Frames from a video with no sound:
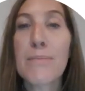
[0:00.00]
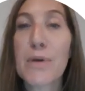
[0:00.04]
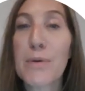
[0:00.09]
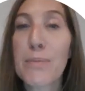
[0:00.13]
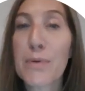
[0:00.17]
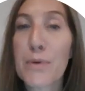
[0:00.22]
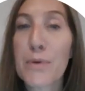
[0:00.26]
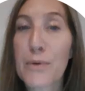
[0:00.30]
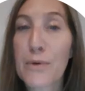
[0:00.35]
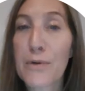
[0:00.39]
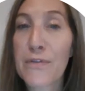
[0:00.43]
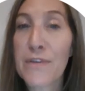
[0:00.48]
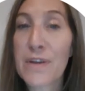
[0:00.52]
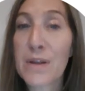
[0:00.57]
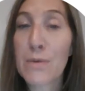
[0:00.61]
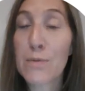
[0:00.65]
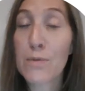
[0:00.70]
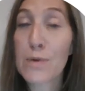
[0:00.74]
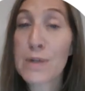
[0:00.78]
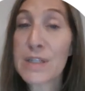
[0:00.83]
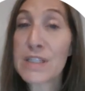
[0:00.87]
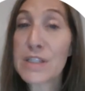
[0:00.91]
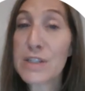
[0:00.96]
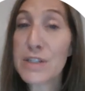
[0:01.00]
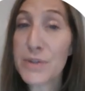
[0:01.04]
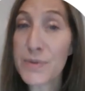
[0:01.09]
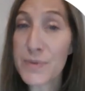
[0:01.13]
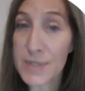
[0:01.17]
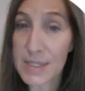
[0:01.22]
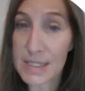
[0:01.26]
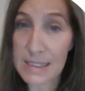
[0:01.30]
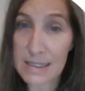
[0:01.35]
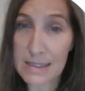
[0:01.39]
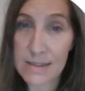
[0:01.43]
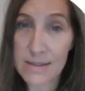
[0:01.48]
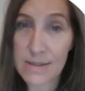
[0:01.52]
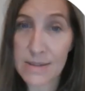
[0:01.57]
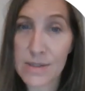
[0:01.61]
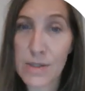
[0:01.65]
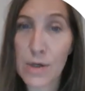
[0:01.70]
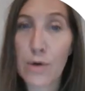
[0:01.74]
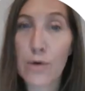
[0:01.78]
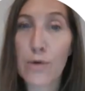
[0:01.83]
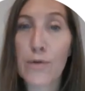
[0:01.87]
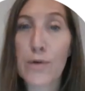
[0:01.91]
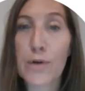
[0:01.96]
Buprenorphine reduces
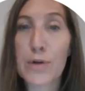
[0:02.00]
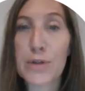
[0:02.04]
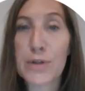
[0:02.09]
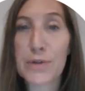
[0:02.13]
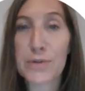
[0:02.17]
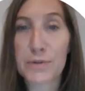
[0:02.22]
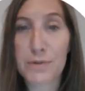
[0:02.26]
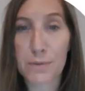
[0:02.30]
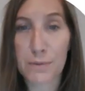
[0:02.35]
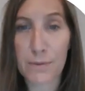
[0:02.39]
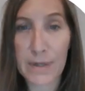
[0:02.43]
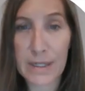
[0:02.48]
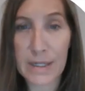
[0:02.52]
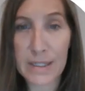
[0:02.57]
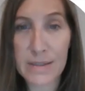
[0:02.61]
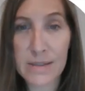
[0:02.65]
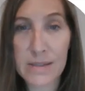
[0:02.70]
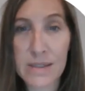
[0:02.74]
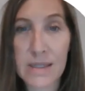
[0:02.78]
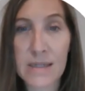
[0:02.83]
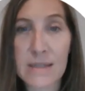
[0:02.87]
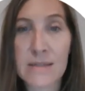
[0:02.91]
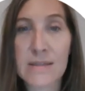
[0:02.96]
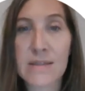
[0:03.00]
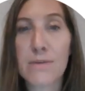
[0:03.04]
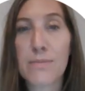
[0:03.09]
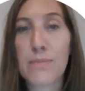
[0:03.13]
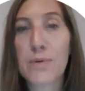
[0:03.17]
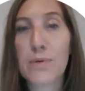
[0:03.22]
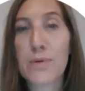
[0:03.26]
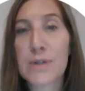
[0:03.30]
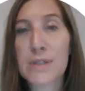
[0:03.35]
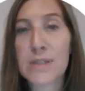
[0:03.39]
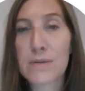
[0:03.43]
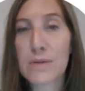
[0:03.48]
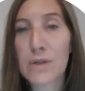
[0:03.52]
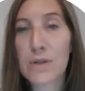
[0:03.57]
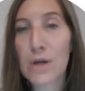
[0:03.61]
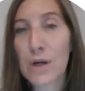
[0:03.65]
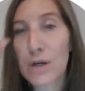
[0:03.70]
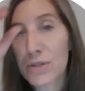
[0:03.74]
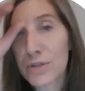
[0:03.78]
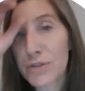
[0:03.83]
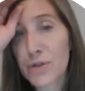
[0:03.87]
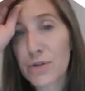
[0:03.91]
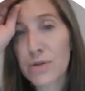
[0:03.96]
overdose risk and supports
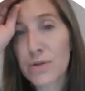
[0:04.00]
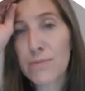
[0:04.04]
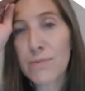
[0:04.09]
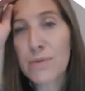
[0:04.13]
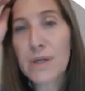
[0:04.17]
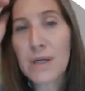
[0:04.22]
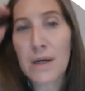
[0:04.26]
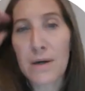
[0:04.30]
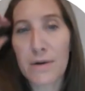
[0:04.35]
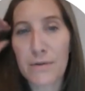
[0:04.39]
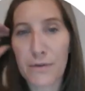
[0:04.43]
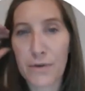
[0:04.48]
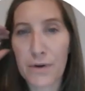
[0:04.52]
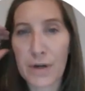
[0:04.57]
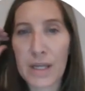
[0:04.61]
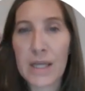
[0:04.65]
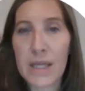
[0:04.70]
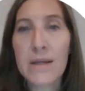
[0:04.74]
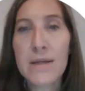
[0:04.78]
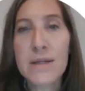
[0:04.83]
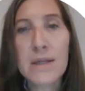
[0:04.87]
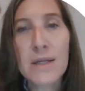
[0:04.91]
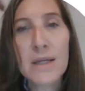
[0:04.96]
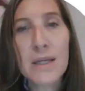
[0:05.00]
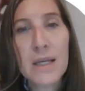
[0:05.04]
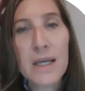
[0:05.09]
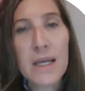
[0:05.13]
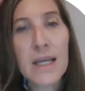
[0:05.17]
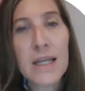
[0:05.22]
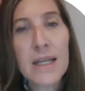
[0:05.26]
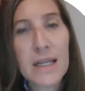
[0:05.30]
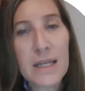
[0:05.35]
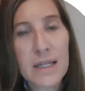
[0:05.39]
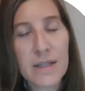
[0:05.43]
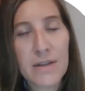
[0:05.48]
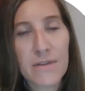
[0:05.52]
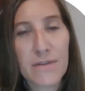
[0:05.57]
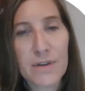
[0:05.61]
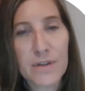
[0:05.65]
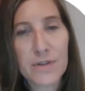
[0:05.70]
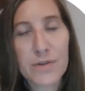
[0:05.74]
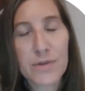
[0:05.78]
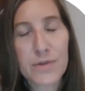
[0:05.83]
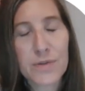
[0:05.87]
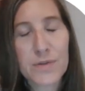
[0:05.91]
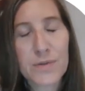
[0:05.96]
long-term recovery in
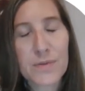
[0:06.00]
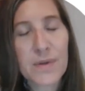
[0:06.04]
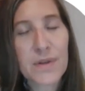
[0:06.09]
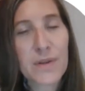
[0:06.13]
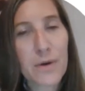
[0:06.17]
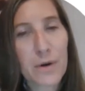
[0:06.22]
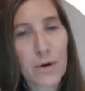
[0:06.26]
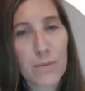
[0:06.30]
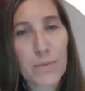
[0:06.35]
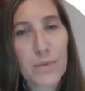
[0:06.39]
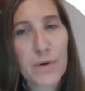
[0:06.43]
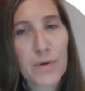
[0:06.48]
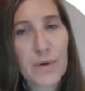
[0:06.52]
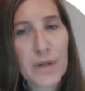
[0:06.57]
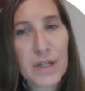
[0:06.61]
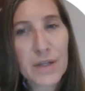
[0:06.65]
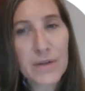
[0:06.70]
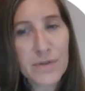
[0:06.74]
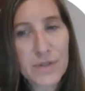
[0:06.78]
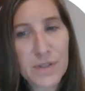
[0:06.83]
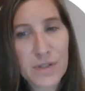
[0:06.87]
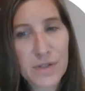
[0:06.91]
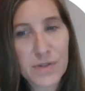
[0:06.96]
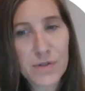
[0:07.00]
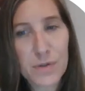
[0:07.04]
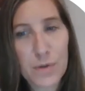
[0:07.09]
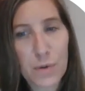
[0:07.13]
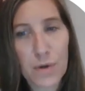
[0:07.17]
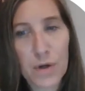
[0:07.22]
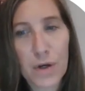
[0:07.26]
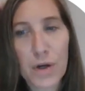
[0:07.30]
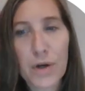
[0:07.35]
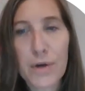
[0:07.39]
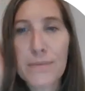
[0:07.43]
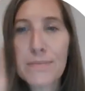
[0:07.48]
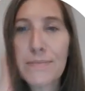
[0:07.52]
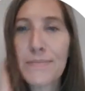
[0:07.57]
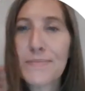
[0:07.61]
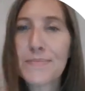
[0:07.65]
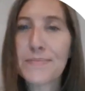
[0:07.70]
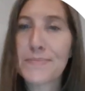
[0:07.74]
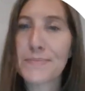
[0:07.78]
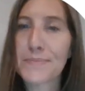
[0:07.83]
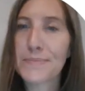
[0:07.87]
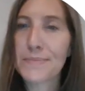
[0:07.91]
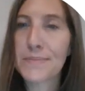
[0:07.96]
individuals with opioid use disorder.
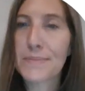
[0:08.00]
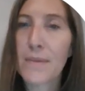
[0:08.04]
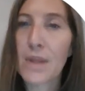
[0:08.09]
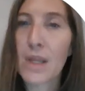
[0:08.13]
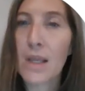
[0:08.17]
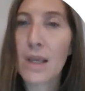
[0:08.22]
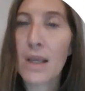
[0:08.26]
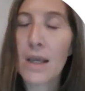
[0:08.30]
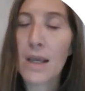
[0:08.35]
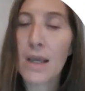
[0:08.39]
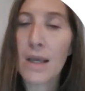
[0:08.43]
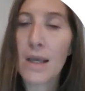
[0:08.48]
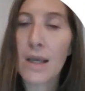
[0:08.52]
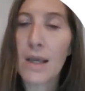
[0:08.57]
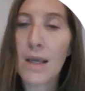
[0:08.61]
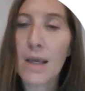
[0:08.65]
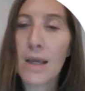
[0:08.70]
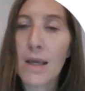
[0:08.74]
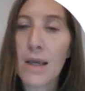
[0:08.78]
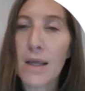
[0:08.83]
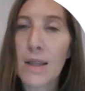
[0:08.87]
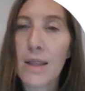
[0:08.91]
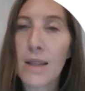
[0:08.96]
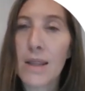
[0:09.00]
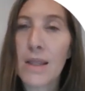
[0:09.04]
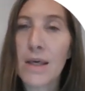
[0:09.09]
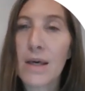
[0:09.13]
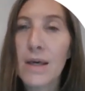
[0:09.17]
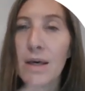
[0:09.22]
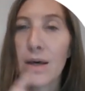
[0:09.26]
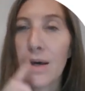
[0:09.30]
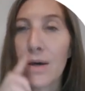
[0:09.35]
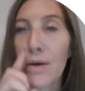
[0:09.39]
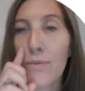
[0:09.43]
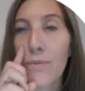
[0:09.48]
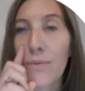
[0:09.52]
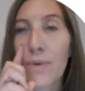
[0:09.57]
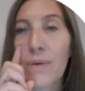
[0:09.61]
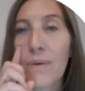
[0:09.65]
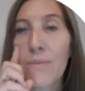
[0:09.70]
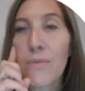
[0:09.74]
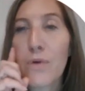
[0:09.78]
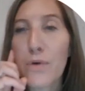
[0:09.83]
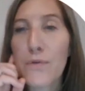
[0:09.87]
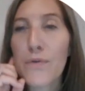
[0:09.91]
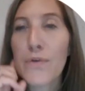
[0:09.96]
The
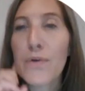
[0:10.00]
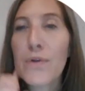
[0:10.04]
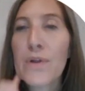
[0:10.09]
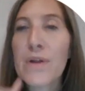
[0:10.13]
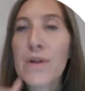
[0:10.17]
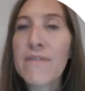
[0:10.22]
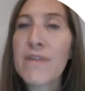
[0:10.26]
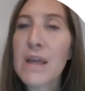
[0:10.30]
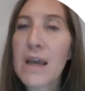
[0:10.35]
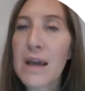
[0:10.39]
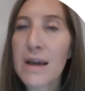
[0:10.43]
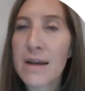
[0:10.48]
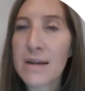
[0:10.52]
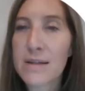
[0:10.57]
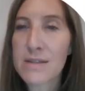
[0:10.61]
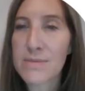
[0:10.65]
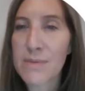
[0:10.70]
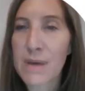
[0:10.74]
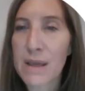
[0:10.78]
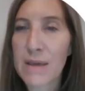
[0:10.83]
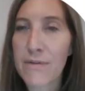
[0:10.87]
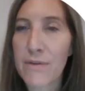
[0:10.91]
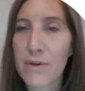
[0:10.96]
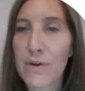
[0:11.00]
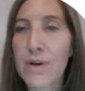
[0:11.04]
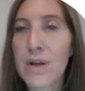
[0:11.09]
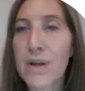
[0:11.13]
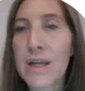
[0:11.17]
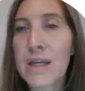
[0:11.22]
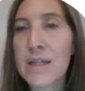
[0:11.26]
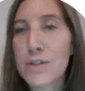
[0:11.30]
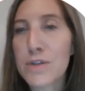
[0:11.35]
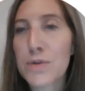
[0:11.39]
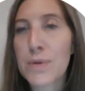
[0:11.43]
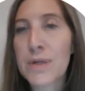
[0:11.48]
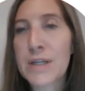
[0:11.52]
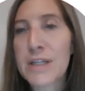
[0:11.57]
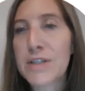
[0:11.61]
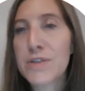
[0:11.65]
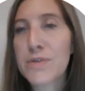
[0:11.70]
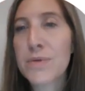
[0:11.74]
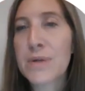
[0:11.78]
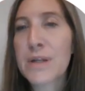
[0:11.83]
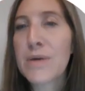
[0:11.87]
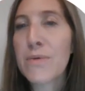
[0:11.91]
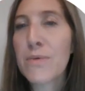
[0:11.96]
removal of the X-WAIVER in
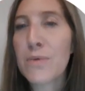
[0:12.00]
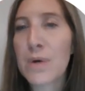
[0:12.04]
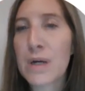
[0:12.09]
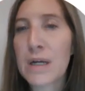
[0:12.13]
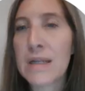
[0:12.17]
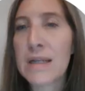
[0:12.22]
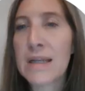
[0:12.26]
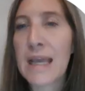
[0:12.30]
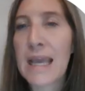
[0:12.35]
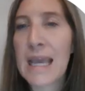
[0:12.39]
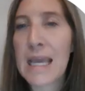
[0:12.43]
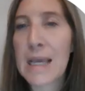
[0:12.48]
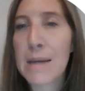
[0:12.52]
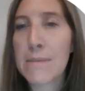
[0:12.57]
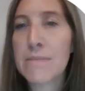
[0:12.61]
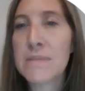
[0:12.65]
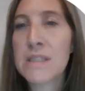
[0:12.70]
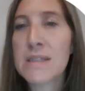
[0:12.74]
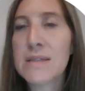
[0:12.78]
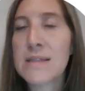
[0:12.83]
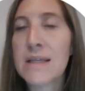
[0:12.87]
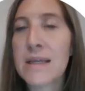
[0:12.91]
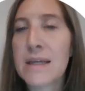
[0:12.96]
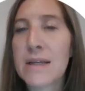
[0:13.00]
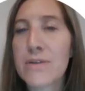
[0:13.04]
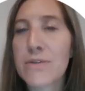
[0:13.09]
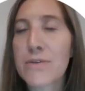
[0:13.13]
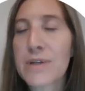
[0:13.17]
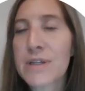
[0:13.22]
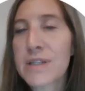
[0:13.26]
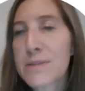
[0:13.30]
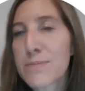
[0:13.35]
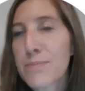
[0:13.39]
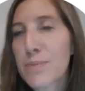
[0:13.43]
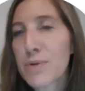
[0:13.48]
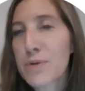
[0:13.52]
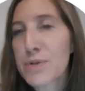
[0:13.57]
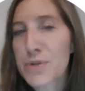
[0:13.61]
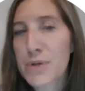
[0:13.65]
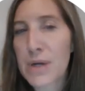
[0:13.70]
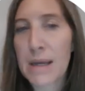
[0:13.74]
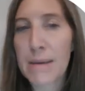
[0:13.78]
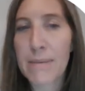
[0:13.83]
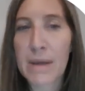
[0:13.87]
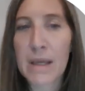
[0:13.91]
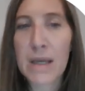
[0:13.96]
2021 aimed to increase
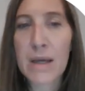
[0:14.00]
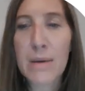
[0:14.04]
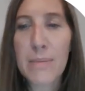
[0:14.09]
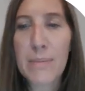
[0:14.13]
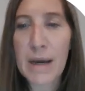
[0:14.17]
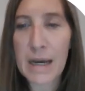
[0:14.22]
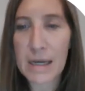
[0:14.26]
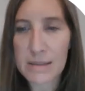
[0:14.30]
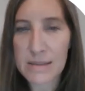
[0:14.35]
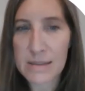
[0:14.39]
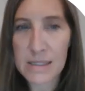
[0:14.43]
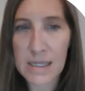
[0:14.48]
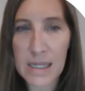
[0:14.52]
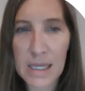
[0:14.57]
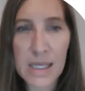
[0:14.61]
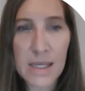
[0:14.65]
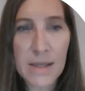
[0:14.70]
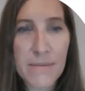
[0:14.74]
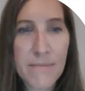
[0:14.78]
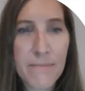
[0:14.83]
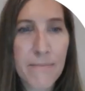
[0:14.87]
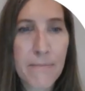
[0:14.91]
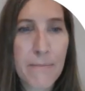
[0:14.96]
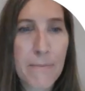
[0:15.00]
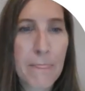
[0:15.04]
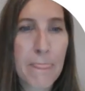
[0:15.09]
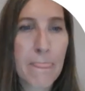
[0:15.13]
prescribing capacity.